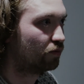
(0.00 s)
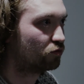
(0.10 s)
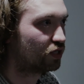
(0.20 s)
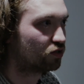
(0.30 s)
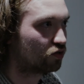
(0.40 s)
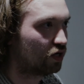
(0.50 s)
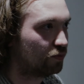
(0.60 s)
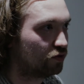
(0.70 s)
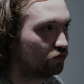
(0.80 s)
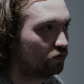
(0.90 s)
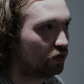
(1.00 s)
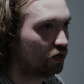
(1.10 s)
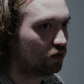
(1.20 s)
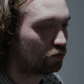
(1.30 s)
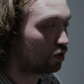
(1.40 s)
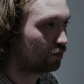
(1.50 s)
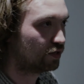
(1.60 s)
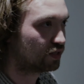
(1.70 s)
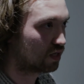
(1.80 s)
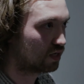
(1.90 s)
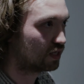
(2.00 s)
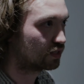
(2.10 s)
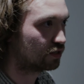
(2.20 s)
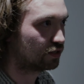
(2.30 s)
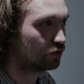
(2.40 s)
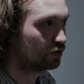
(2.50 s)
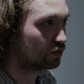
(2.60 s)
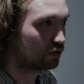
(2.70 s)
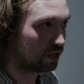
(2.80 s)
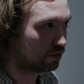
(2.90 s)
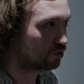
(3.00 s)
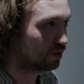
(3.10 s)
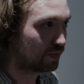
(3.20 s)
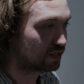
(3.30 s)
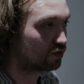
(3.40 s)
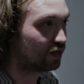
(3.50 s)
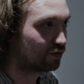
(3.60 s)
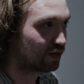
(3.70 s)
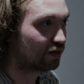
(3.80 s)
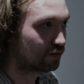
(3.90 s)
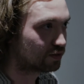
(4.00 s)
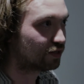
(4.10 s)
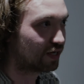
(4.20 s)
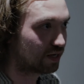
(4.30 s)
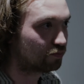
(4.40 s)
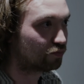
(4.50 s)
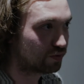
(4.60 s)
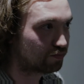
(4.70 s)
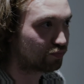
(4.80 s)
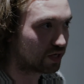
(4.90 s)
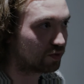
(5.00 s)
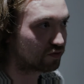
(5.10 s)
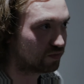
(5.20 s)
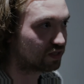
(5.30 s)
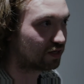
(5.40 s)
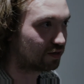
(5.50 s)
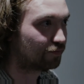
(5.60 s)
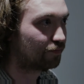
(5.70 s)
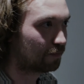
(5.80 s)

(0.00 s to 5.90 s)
transcribe in pop music that I listened to and try and mess around with that. So yeah, pretty much from the start.